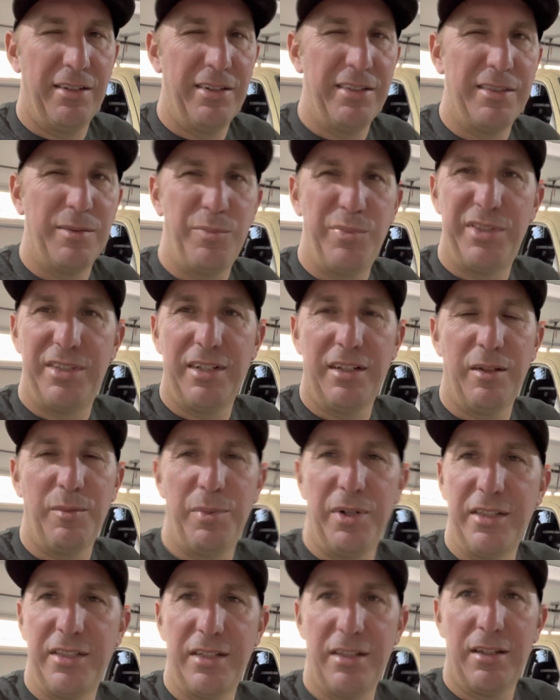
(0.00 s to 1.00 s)
is still a
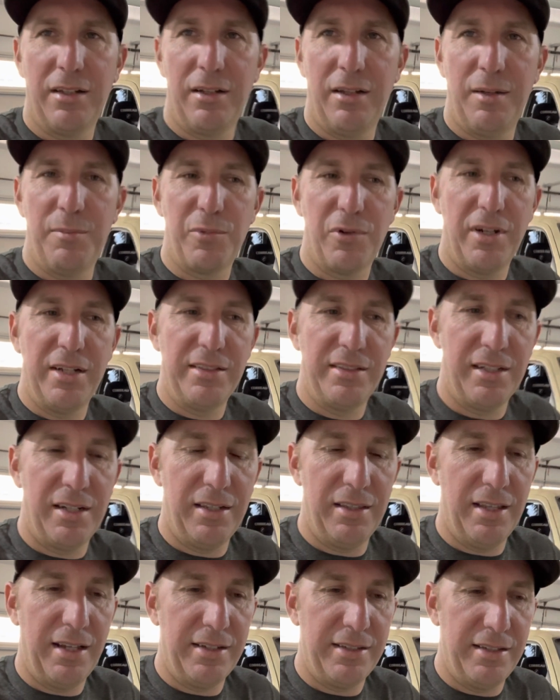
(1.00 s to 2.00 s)
bunch of little upgrades that
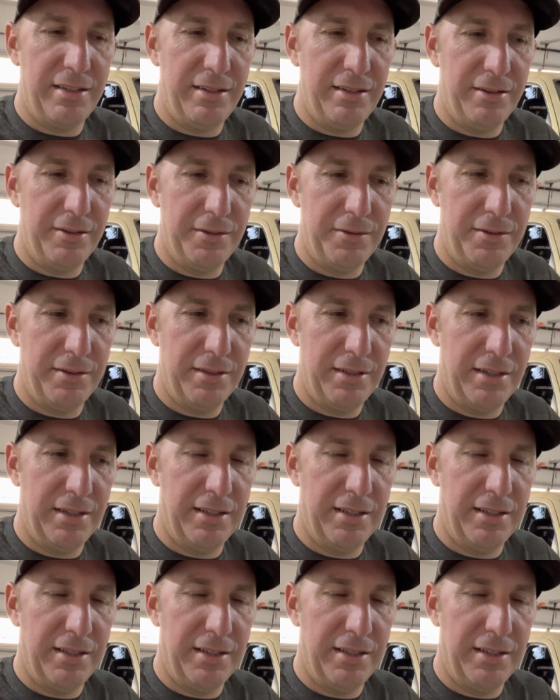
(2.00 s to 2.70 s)
I'd like to do,